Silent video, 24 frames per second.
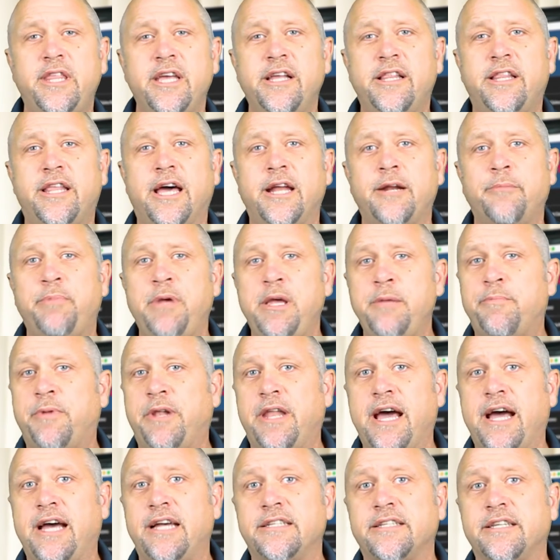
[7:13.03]
thing a lot of
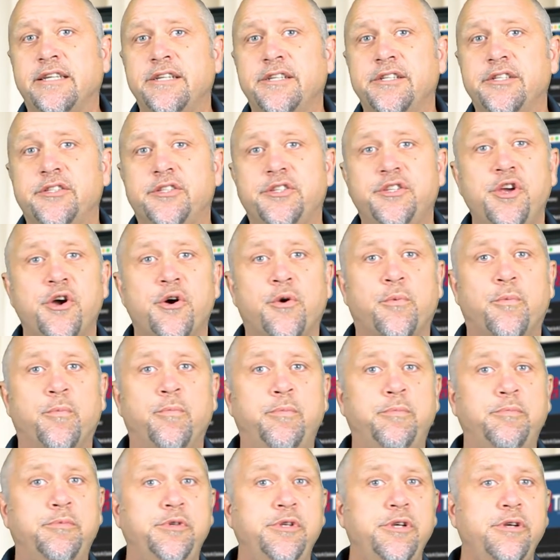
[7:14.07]
people ask is, do
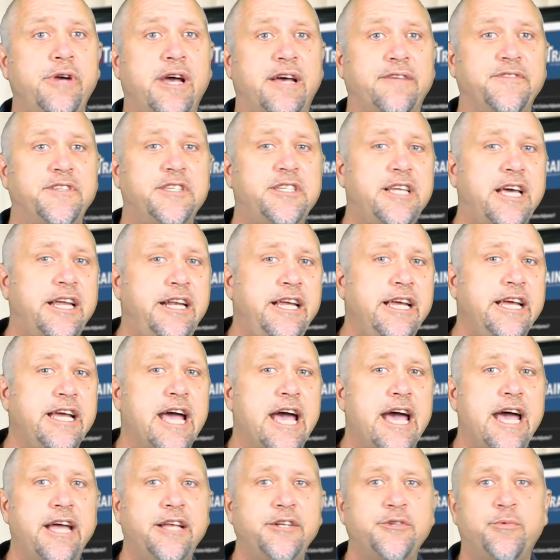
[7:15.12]
you have study
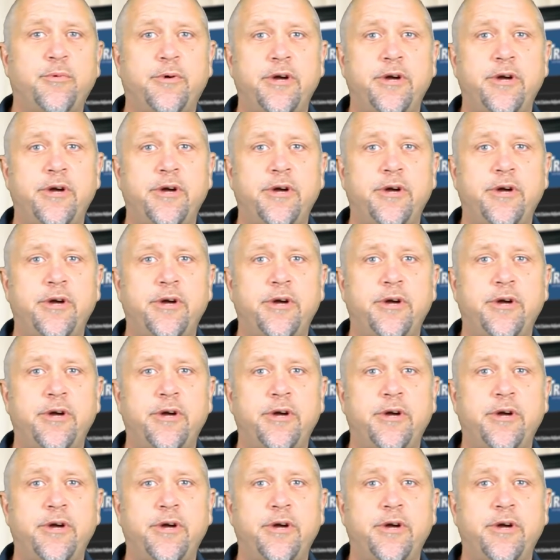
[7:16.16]
guides?